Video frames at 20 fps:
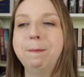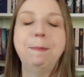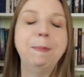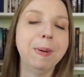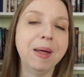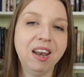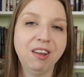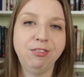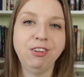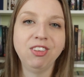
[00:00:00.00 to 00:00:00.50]

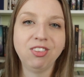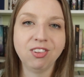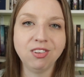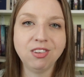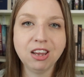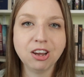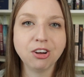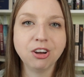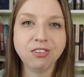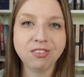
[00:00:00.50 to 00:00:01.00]
But if it's a
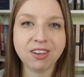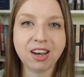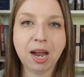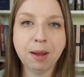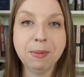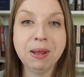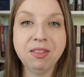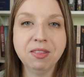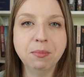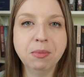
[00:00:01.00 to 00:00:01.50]
series that
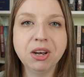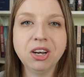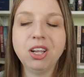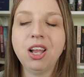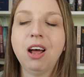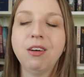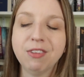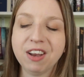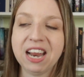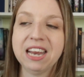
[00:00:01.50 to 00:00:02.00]
I'm in the middle
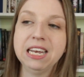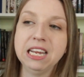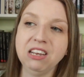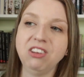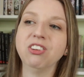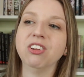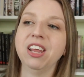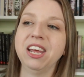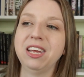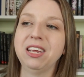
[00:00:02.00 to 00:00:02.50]
of and I need
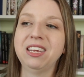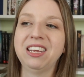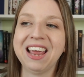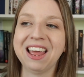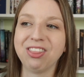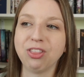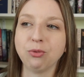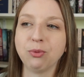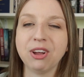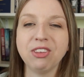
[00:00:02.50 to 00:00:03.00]
to like
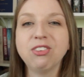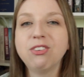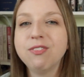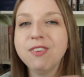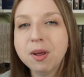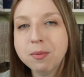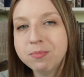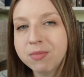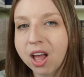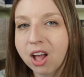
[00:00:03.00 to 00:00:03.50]
get the rest of
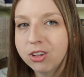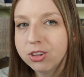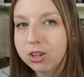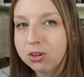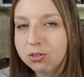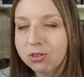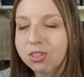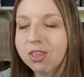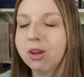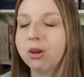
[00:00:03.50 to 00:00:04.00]
them, I'll
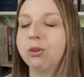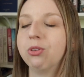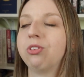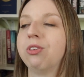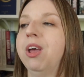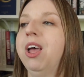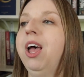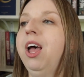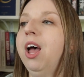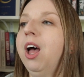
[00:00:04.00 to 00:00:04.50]
use those.
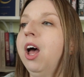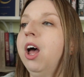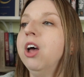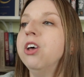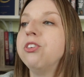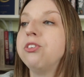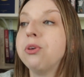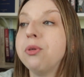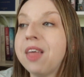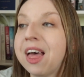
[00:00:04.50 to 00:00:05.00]

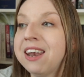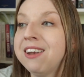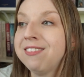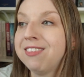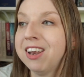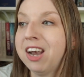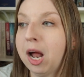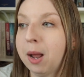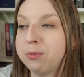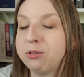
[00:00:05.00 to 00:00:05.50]
So that is
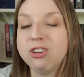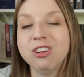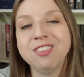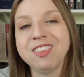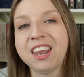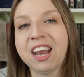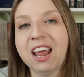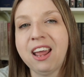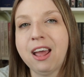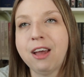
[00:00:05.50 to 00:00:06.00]
an option
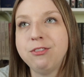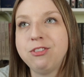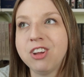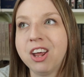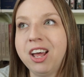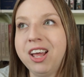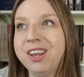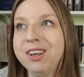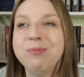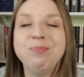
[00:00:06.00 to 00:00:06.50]
that I have
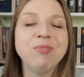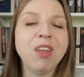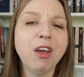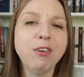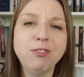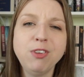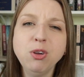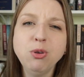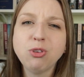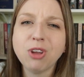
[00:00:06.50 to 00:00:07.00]
done a
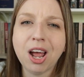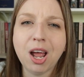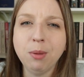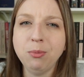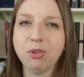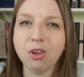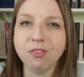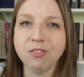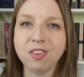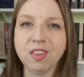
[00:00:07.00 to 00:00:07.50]
few
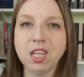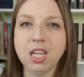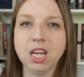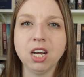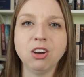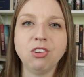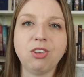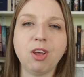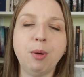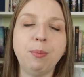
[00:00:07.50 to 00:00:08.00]
times over the
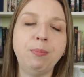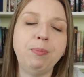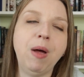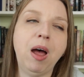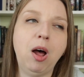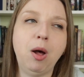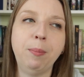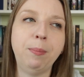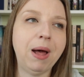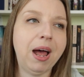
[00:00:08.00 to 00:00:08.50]
years. I'll,
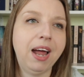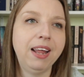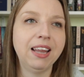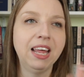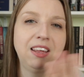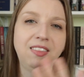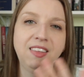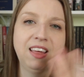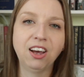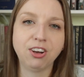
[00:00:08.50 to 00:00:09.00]
I'll buy
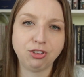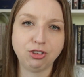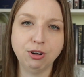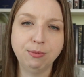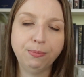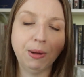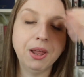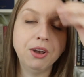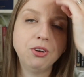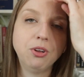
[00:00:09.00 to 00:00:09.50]
like the
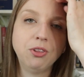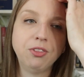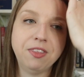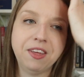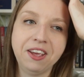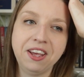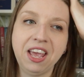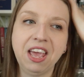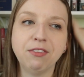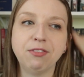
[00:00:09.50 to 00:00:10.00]
extra bundle
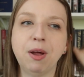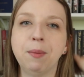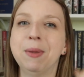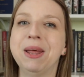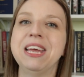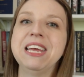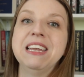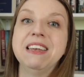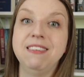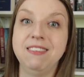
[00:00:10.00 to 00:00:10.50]
thing if I'm
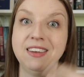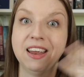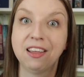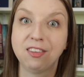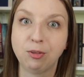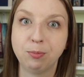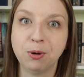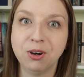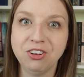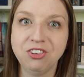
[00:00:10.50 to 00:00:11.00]
like
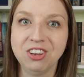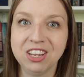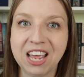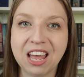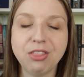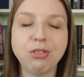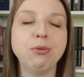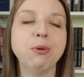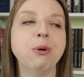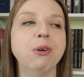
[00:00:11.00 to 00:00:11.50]
desperate to
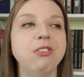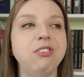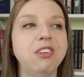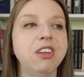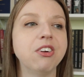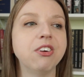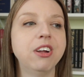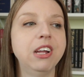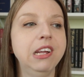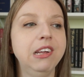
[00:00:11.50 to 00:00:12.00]
get through a
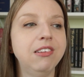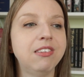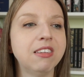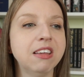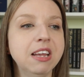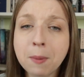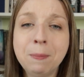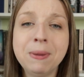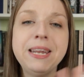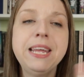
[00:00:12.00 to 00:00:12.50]
series.
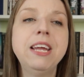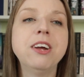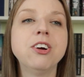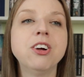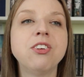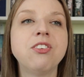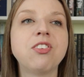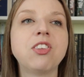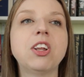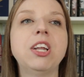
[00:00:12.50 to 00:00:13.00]
But here
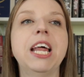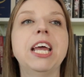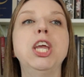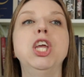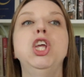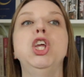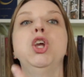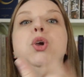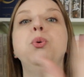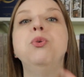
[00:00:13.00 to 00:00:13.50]
is the like
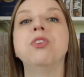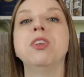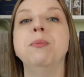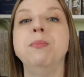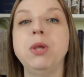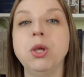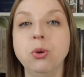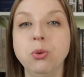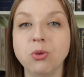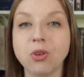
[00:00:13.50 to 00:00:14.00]
use and
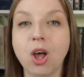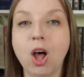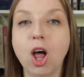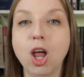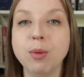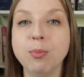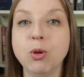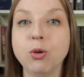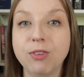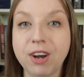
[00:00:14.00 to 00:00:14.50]
abuse
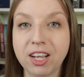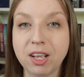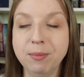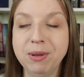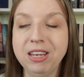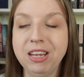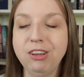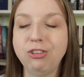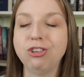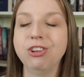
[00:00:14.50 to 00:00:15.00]
Audible
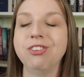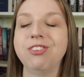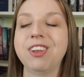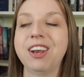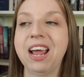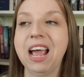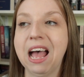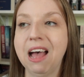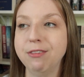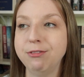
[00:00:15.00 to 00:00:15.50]
recommendations
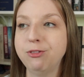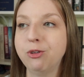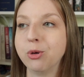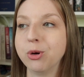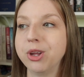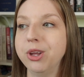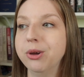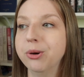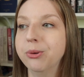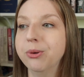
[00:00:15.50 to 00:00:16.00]
that I have
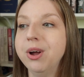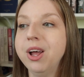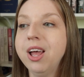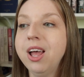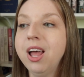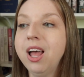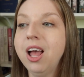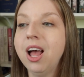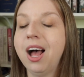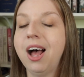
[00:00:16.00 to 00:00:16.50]
for you.
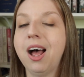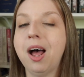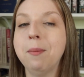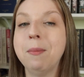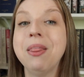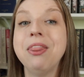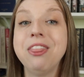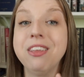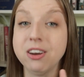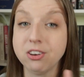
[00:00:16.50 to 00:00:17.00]

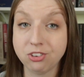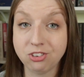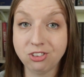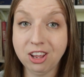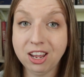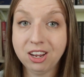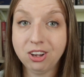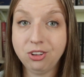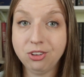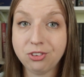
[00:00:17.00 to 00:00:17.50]
Um, their
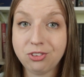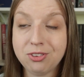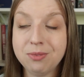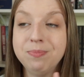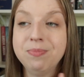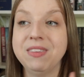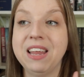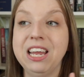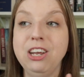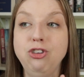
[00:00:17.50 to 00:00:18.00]
sales.
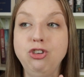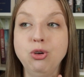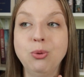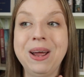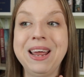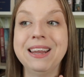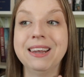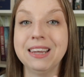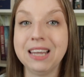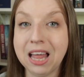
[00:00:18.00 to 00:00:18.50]
They do
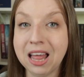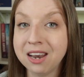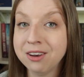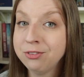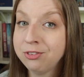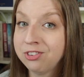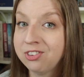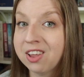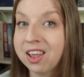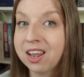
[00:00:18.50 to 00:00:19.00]
a lot
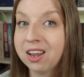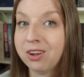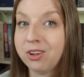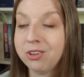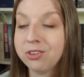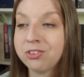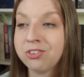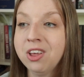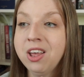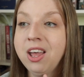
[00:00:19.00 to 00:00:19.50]
of
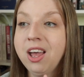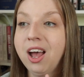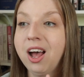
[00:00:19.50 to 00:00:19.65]
sales.